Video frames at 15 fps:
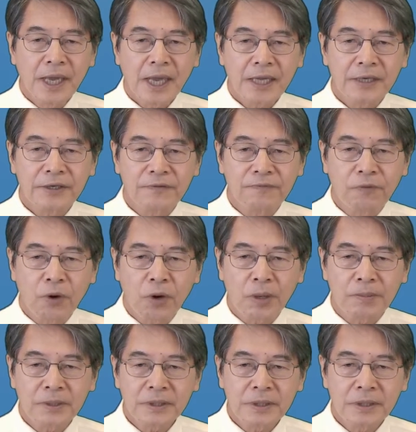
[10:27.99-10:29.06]
and
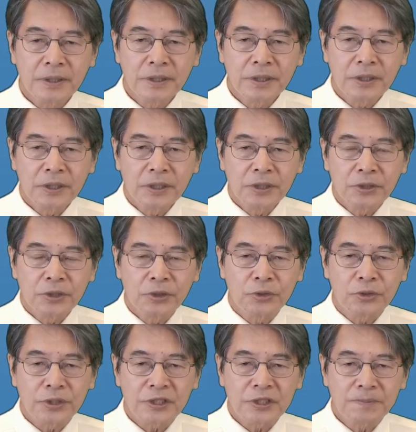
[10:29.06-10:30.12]
deformed due to
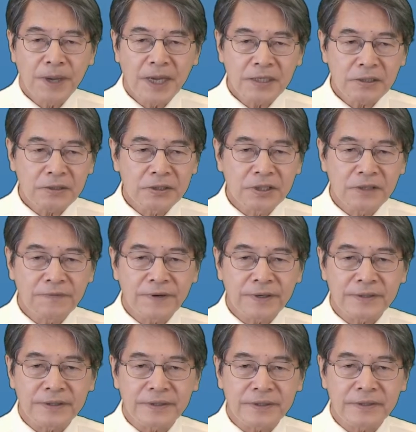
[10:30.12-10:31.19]
the spatial
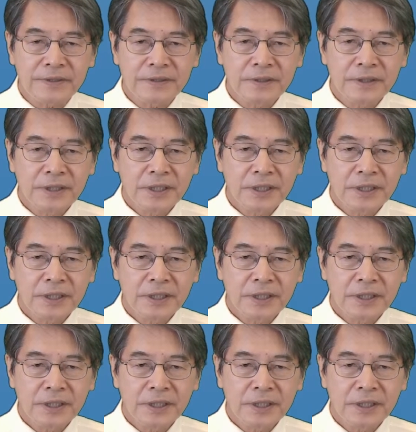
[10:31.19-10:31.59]
differences